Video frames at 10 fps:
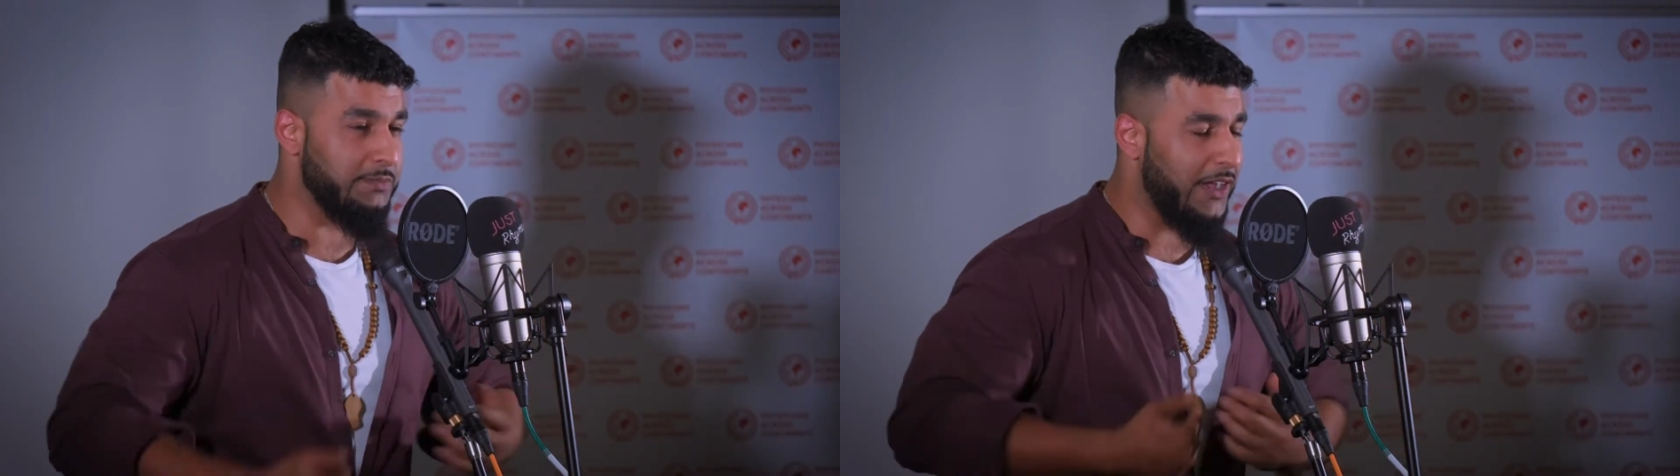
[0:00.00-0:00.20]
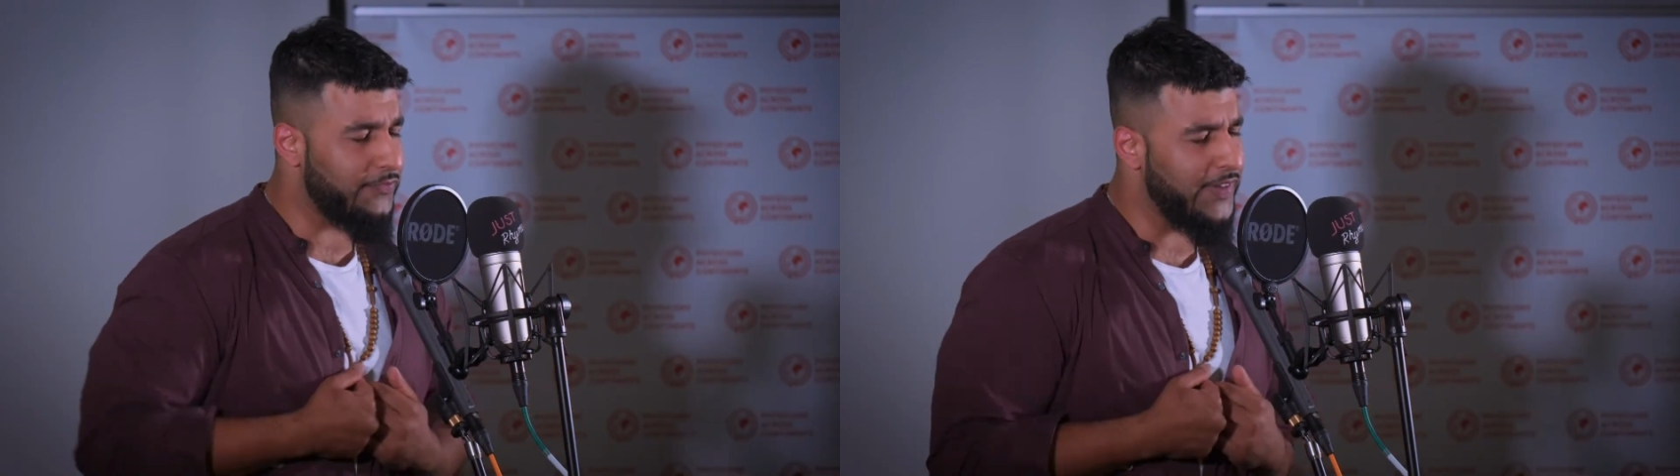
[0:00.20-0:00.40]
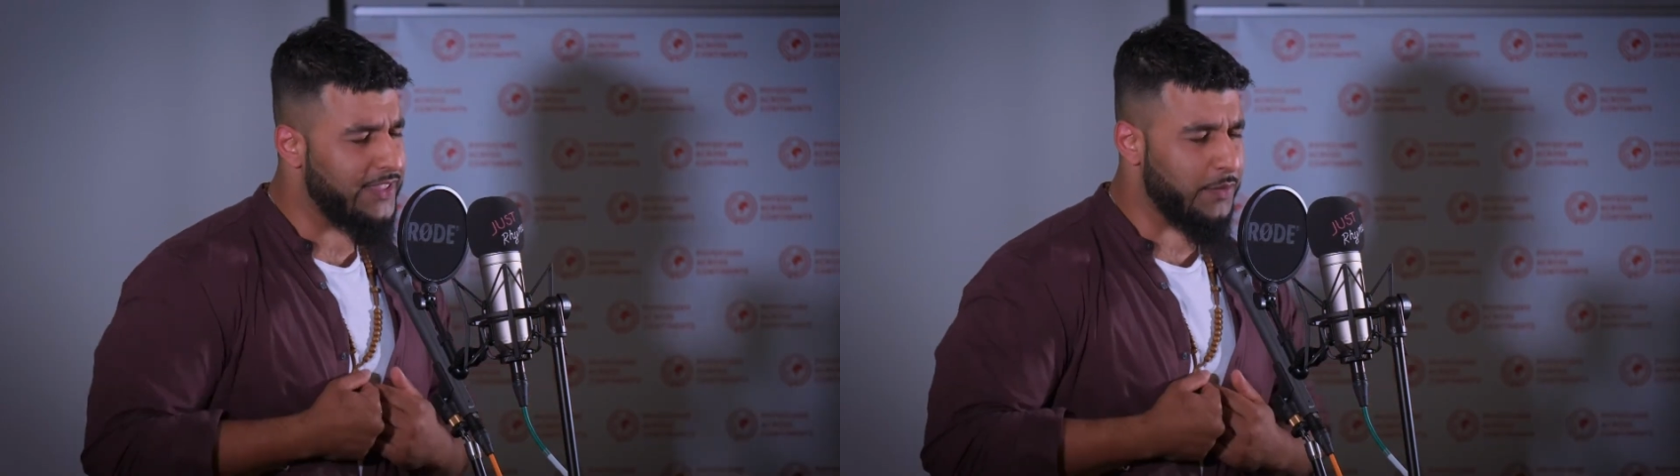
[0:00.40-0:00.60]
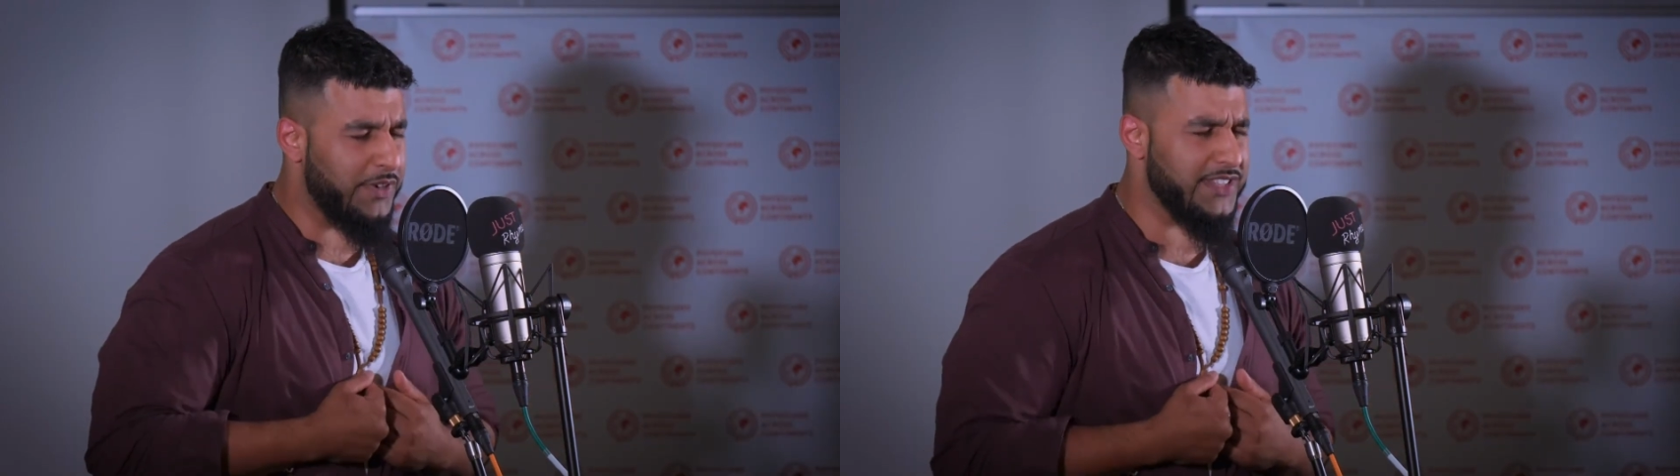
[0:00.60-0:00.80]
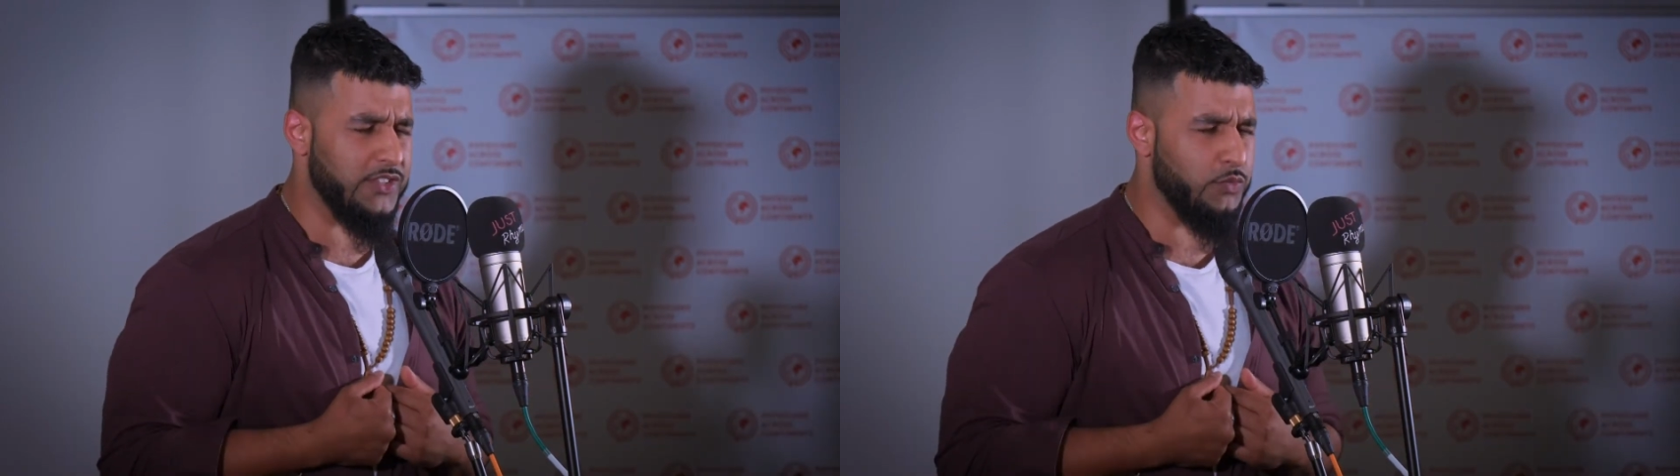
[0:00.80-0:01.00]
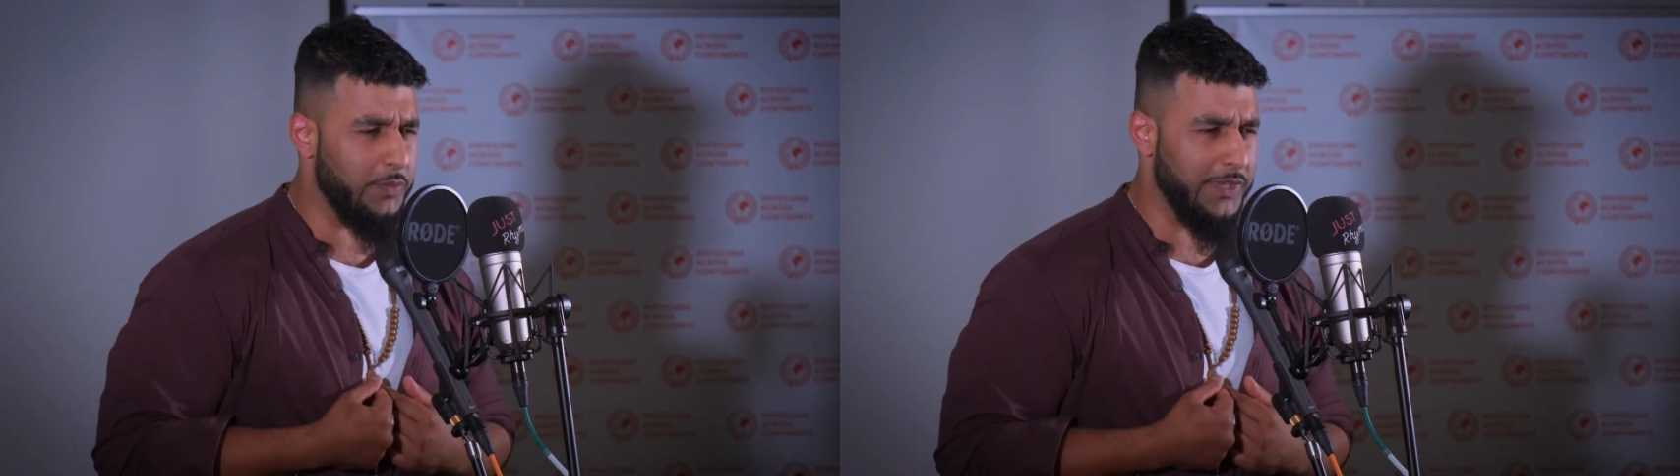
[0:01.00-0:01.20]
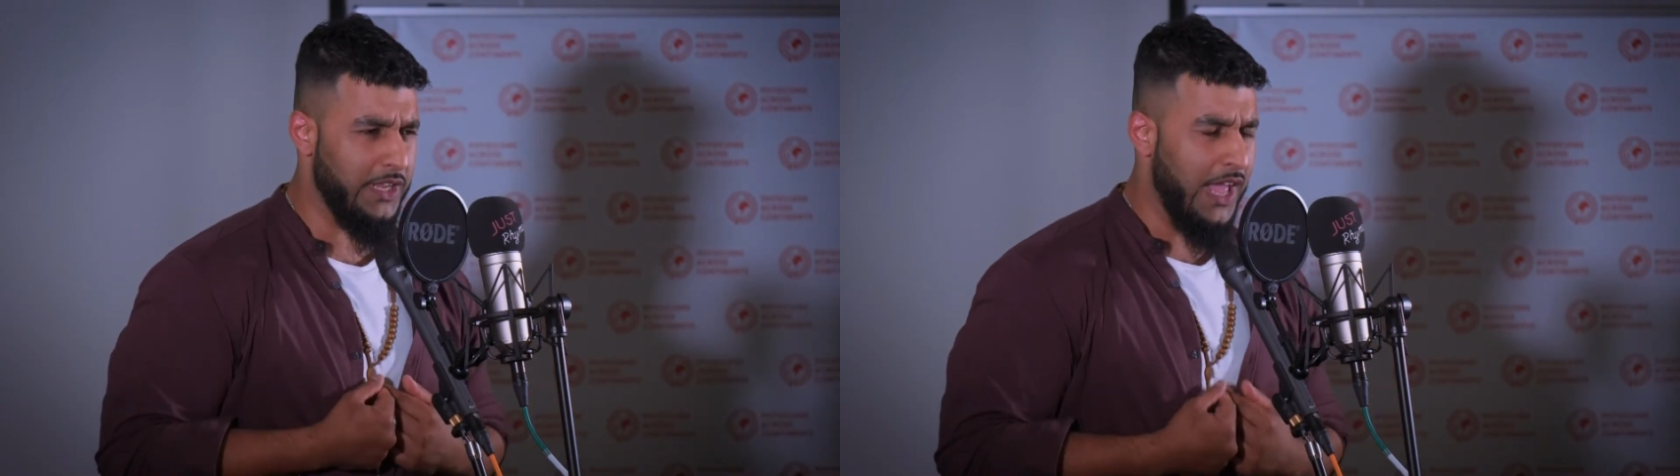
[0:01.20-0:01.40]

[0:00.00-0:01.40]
my faith oppresses women.